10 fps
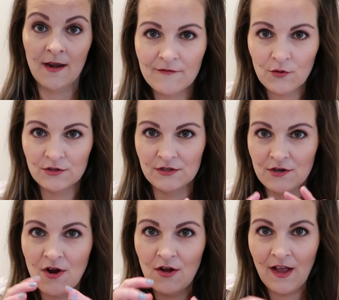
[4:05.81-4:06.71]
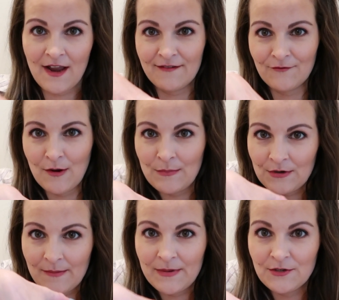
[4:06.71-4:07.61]
And of course, they're all kind of crumpled
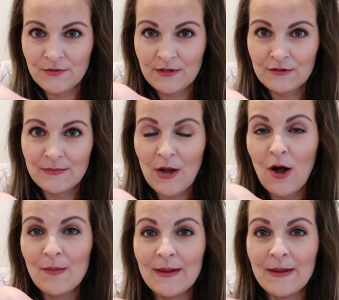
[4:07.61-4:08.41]
up into a little ball,